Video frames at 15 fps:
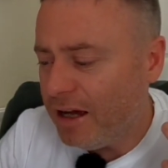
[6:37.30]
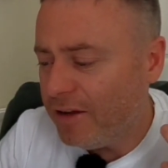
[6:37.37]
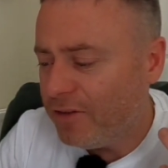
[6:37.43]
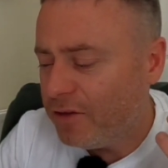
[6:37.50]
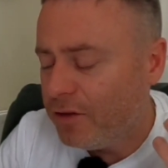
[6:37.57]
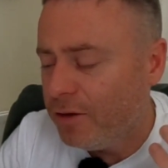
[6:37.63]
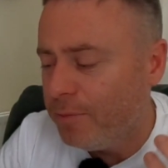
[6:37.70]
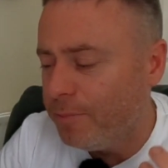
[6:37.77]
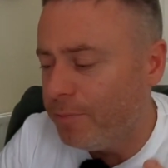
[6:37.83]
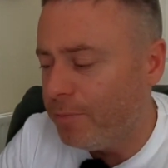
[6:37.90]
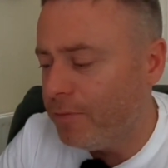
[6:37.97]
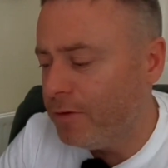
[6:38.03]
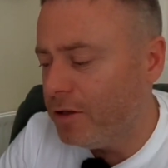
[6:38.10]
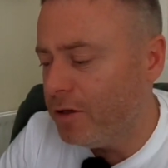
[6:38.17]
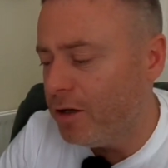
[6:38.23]
And the,
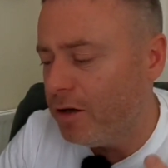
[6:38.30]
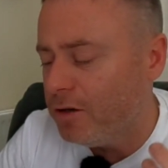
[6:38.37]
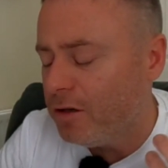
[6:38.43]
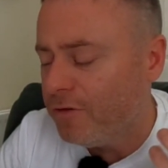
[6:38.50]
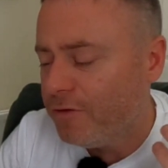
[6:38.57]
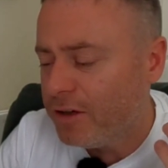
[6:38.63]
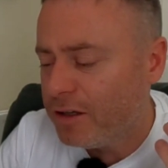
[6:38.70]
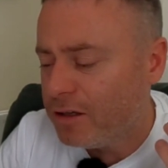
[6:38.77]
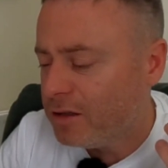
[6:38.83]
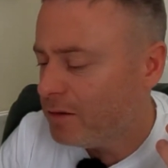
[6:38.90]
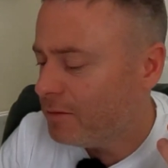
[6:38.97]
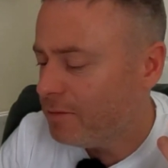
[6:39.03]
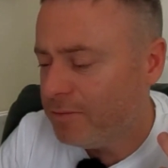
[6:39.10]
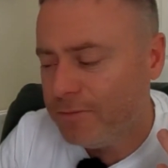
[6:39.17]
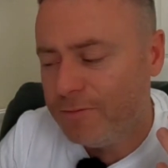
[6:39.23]
you know, I think